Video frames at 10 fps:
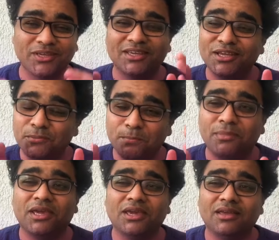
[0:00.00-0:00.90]
be
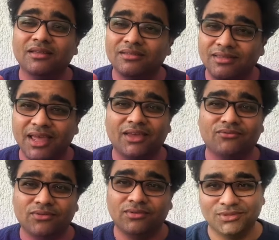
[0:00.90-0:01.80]
being
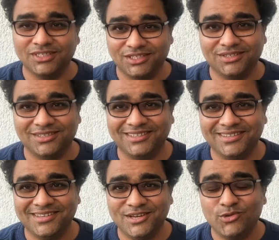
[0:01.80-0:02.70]
thankful, the journey.
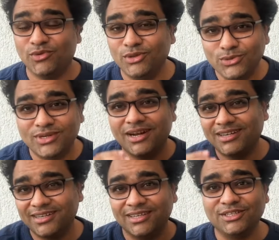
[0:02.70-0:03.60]
When you start
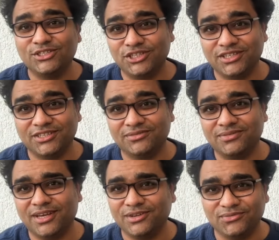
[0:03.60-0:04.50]
an initiative
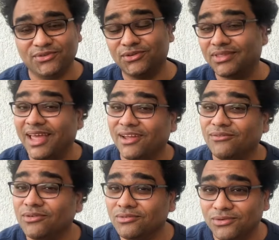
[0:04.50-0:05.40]
and if you're
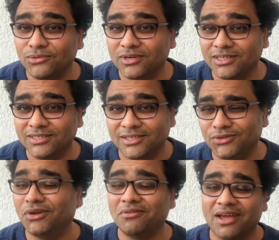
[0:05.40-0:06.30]
thankful towards it,
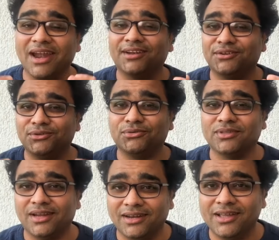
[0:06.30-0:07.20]
you have a gratitude
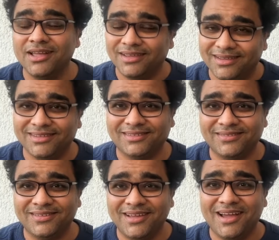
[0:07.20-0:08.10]
that,
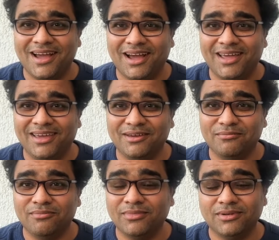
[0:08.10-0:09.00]
yes, I
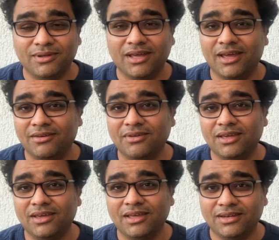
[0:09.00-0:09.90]
am having
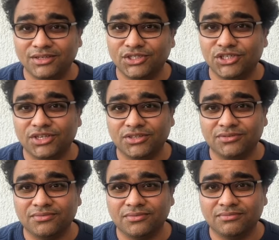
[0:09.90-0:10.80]
an
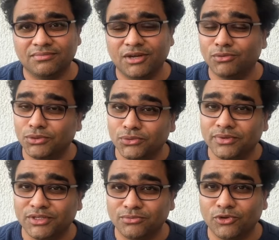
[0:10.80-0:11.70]
initiative. I want to
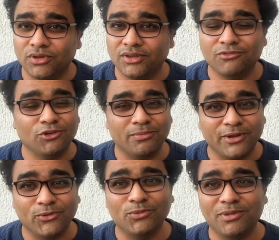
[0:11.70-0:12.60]
quit smoking for my
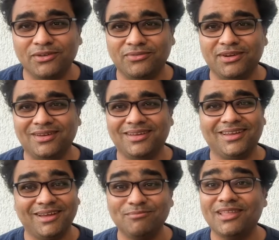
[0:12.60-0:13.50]
own benefit,
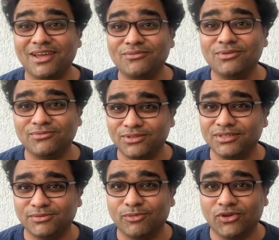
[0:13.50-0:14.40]
and I'm thankful for
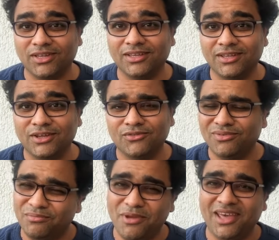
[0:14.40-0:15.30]
this body
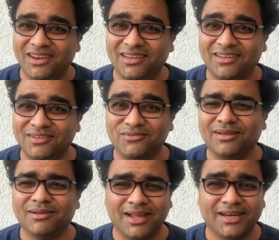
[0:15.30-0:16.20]
for bearing
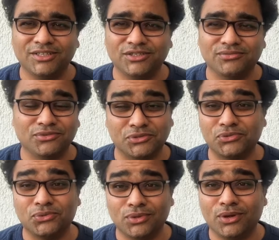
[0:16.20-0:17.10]
addiction for
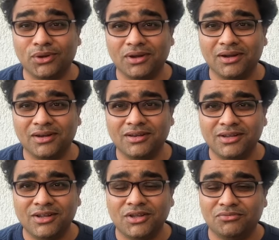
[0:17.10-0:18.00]
so long.
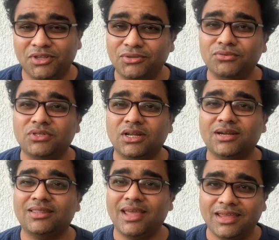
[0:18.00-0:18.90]
When you
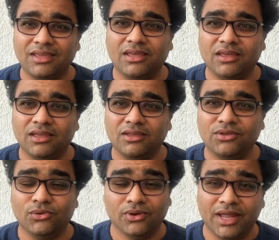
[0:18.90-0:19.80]
start thanking
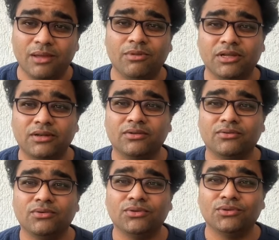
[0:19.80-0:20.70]
your habit,
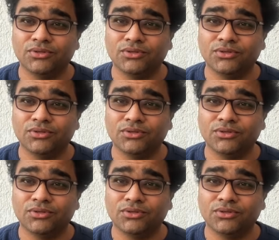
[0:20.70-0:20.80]
your